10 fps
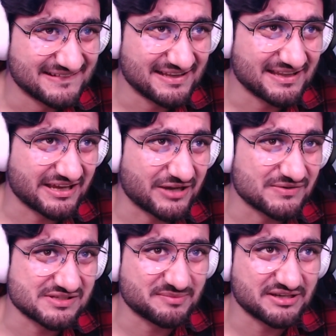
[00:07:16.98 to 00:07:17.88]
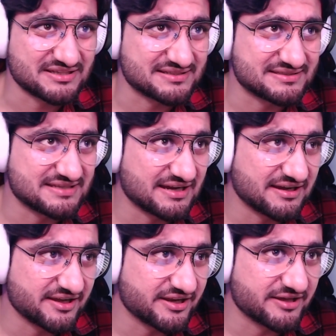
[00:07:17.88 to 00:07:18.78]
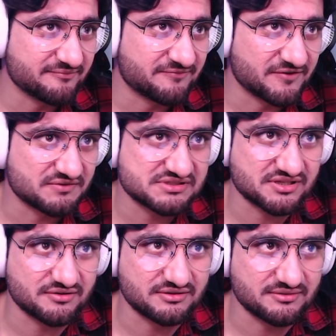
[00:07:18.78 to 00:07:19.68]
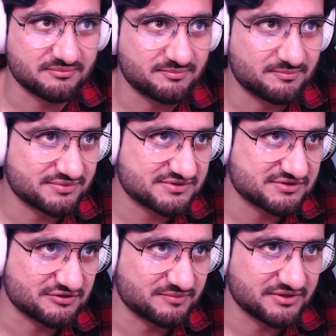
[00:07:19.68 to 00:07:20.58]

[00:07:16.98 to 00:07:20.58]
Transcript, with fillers: like I was about to die and I'm focusing on the stupid